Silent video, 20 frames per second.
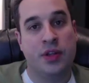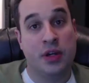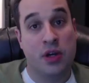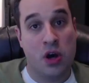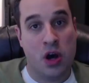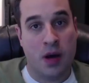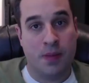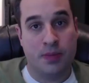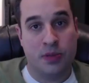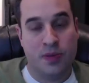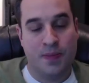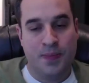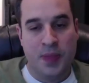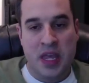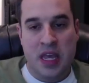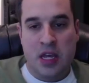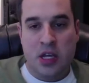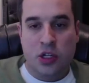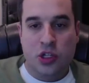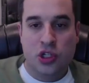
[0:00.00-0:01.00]
the comps.
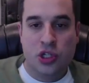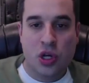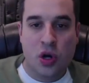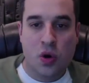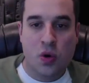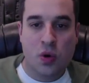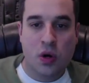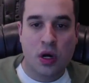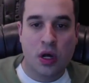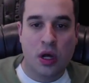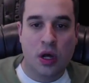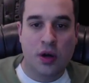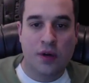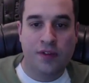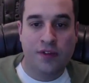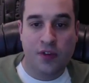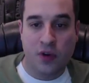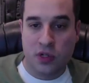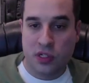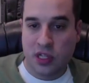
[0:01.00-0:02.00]
So
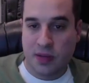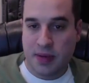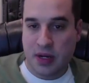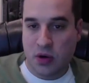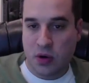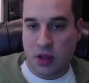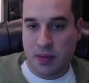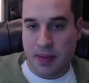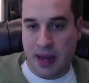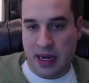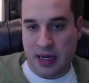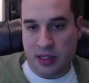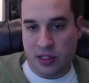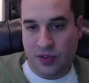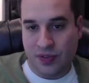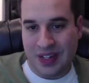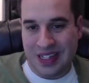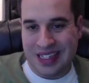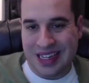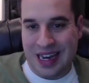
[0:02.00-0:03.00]
first, let me go to the maintenance
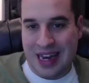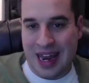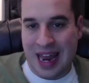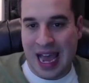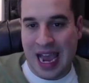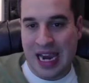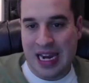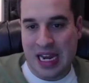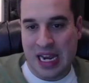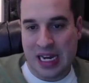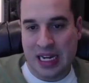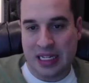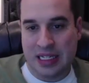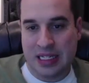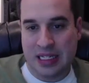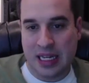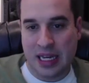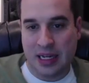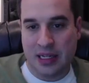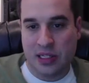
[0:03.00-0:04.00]
fees.
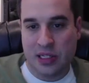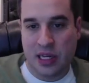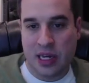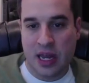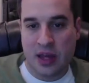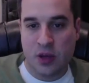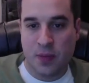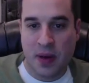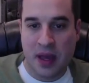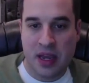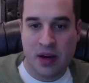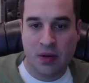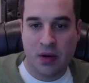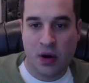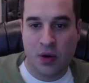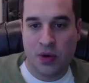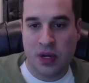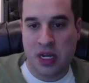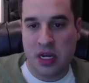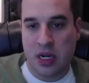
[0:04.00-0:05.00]
$986. Now you pay your
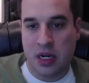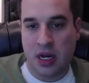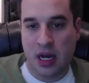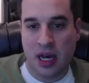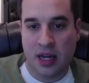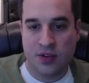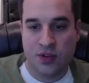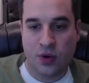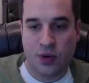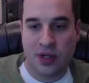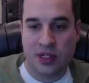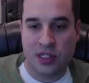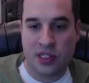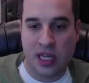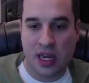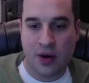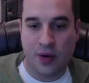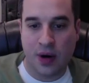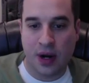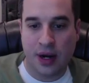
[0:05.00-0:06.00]
own heat, hydro,
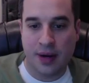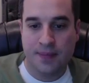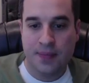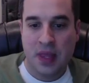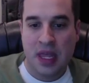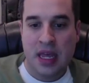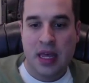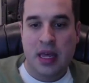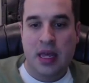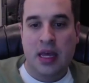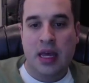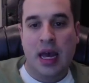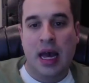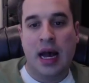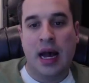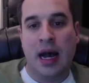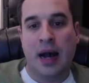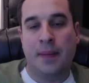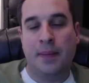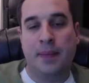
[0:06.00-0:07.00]
etc.,
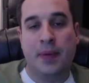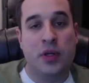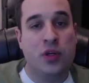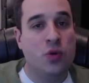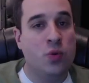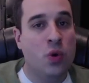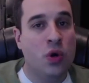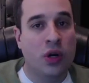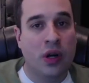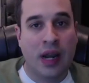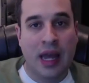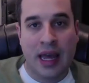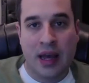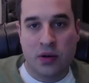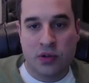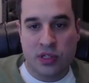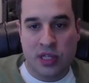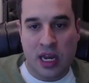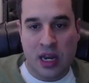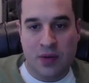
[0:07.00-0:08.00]
but you would on a
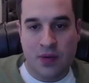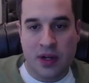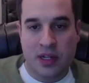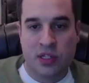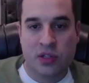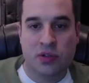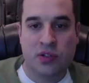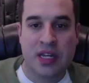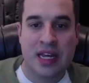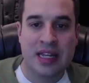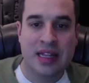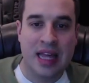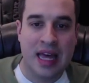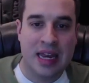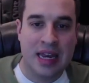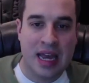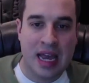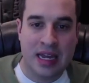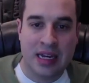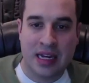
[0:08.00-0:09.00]
house anyway. So take that
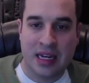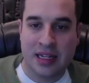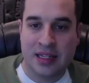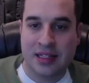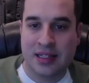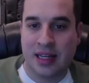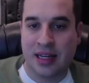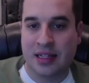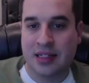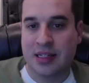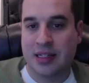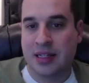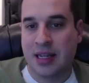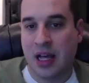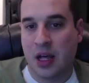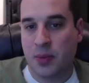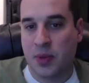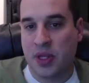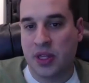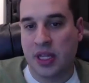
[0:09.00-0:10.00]
$986 and
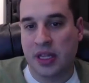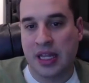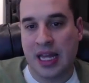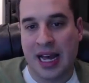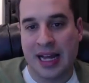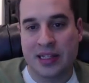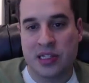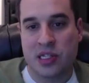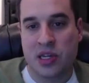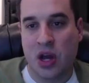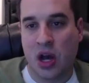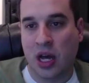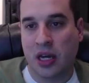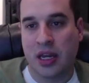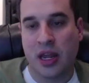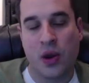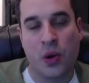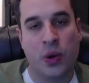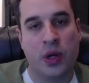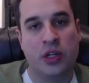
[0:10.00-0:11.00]
tell me that that's not
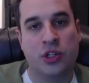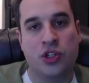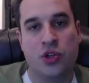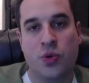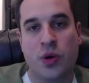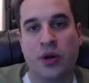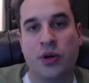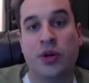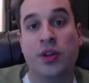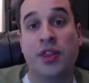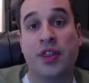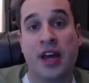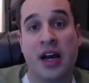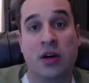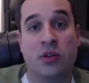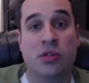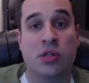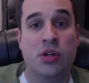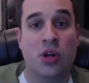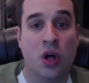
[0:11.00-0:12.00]
carrying
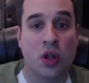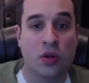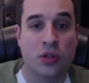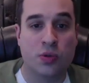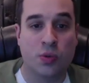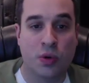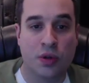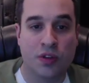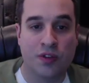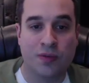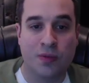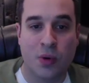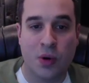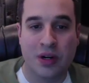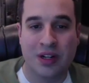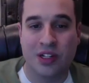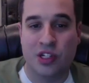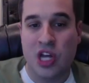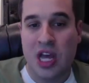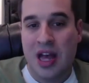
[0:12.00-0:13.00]
$200,000 worth of
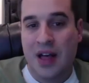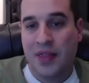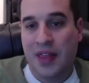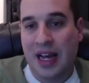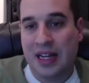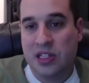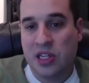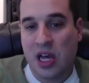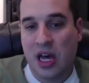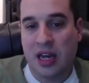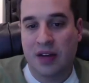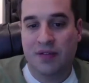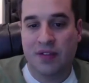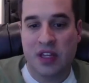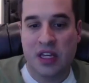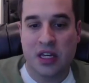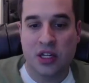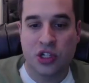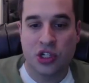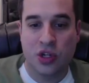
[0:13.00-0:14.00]
mortgage. That's kind of
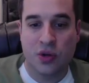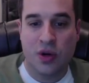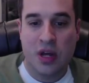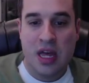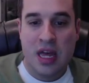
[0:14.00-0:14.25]
the issue.